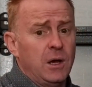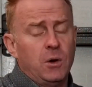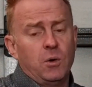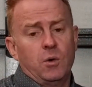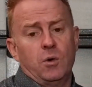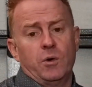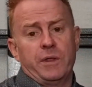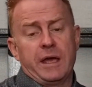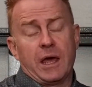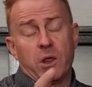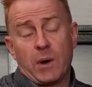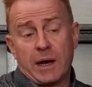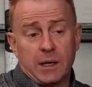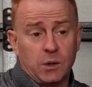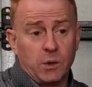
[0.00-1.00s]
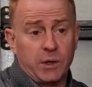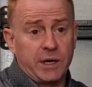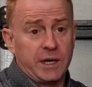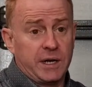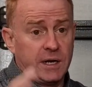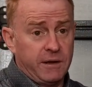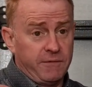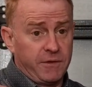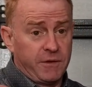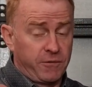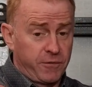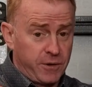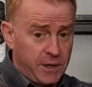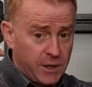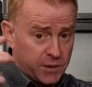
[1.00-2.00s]
or the other way to look at it, if the
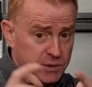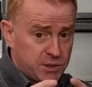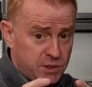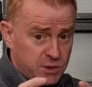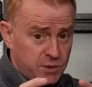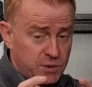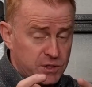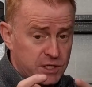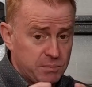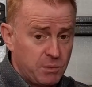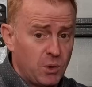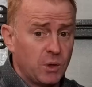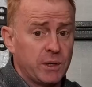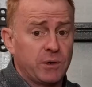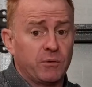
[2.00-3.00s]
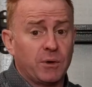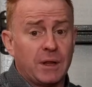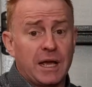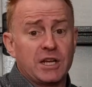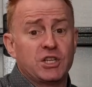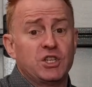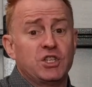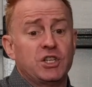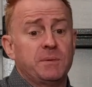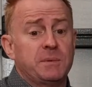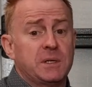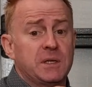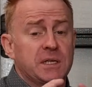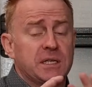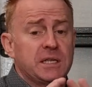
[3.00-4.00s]
Fresnel's too small in relationship
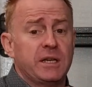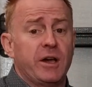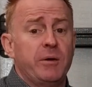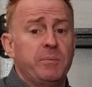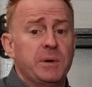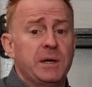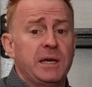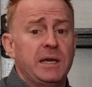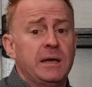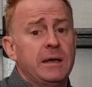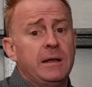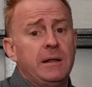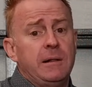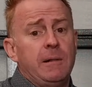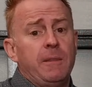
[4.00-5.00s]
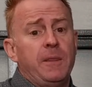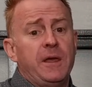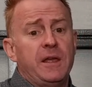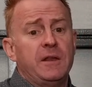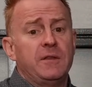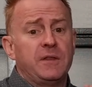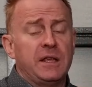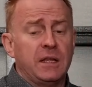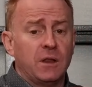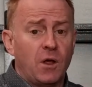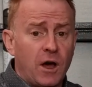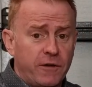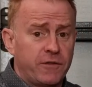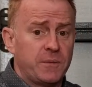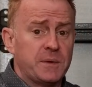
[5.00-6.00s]
to the COB, then the
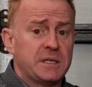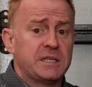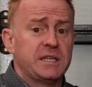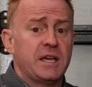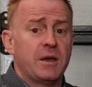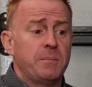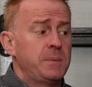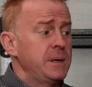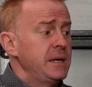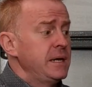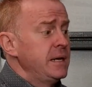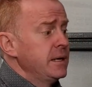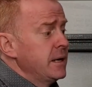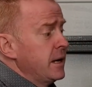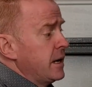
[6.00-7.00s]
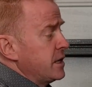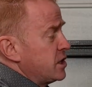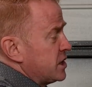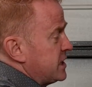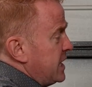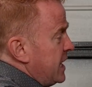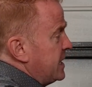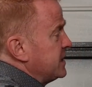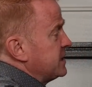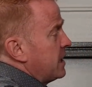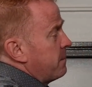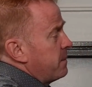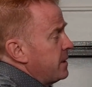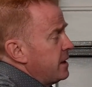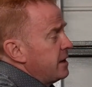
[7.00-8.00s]
light from the COB just ends
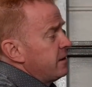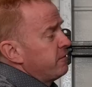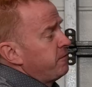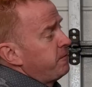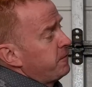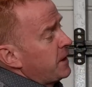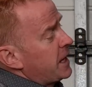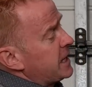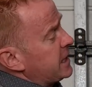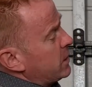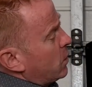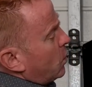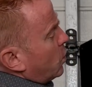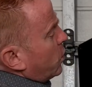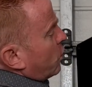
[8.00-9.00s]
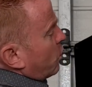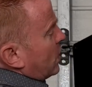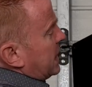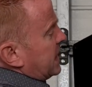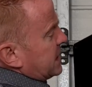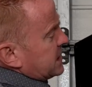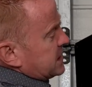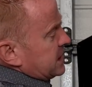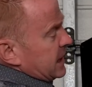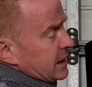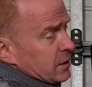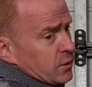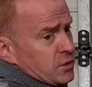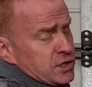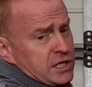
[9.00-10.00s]
up flooding all the rings
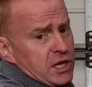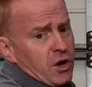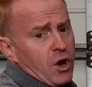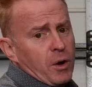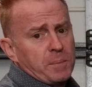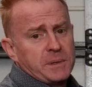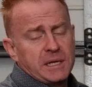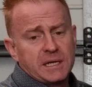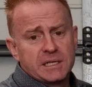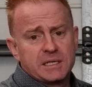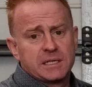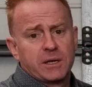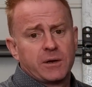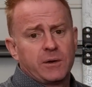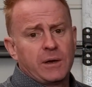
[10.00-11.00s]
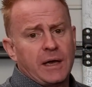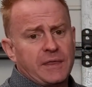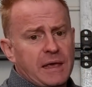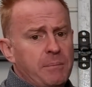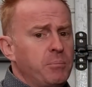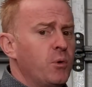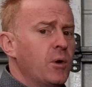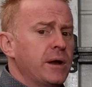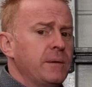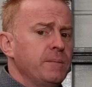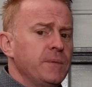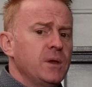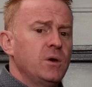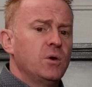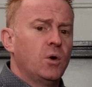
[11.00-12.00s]
and losing your optics. So at that point,
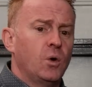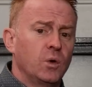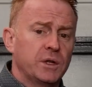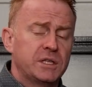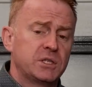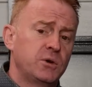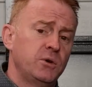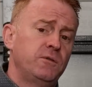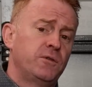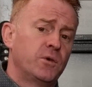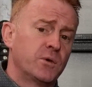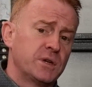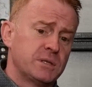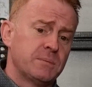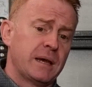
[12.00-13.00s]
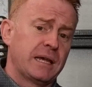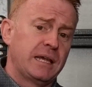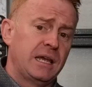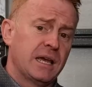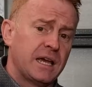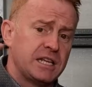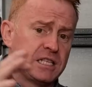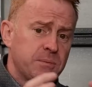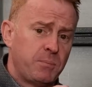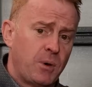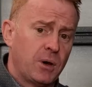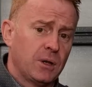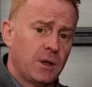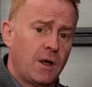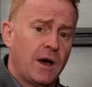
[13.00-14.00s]
all it's good for is making a
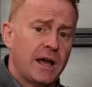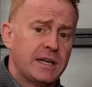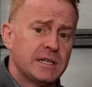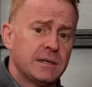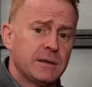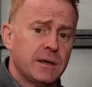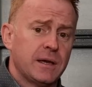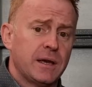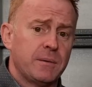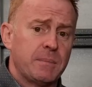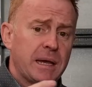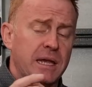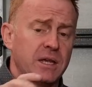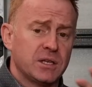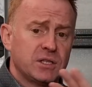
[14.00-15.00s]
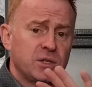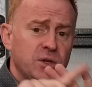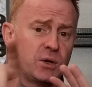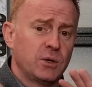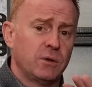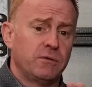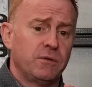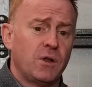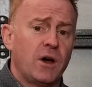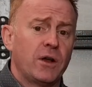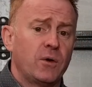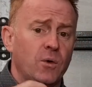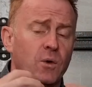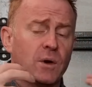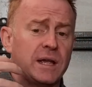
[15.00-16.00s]
spotlight, making a circle of light
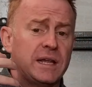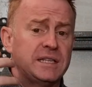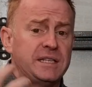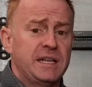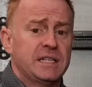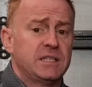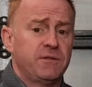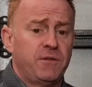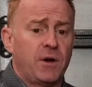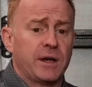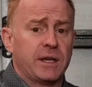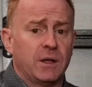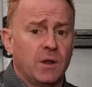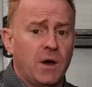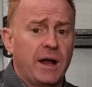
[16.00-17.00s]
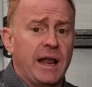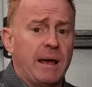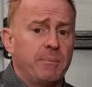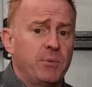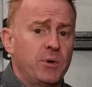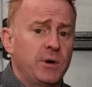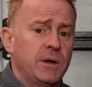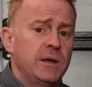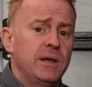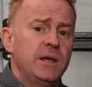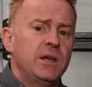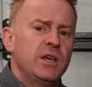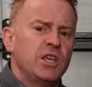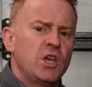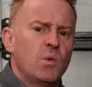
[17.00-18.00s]
or intensifying your light output.
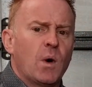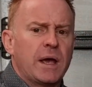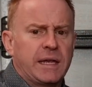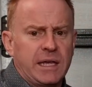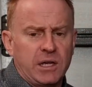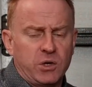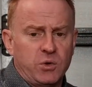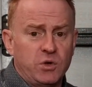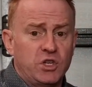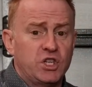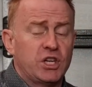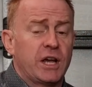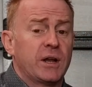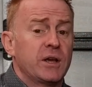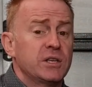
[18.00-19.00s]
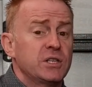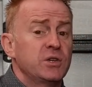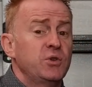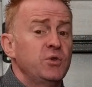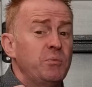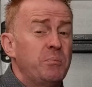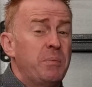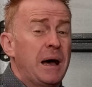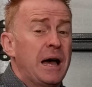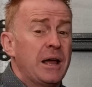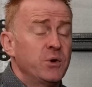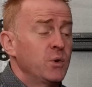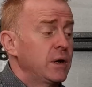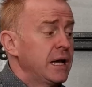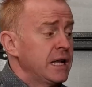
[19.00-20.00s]
You won't get good shadows and good barn
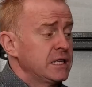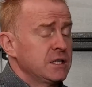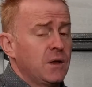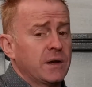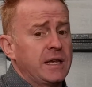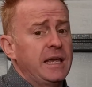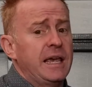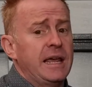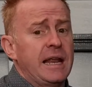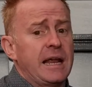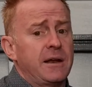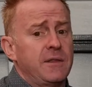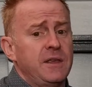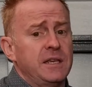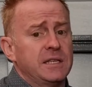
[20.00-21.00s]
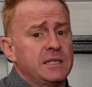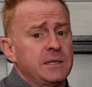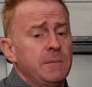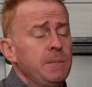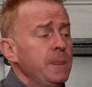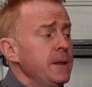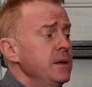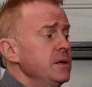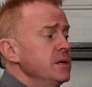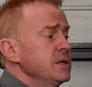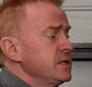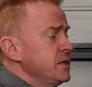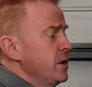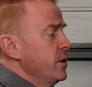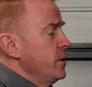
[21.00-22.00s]
door cuts like you get out of this.
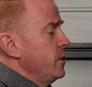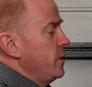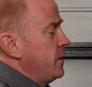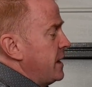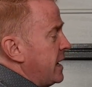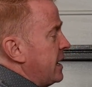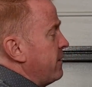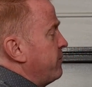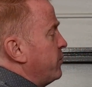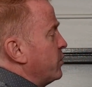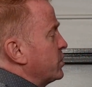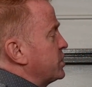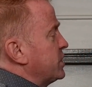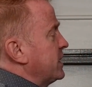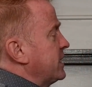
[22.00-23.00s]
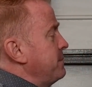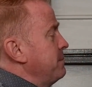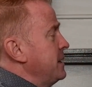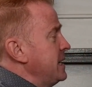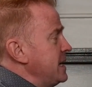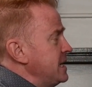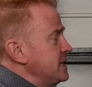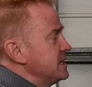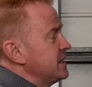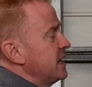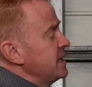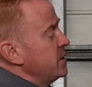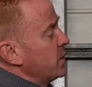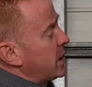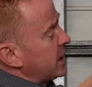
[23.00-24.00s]
So that unfortunately means
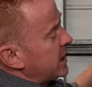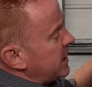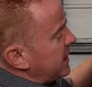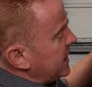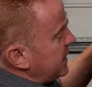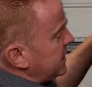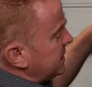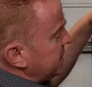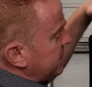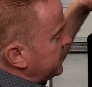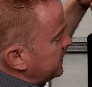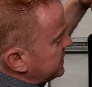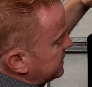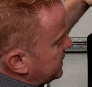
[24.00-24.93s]
that you're going to need, in this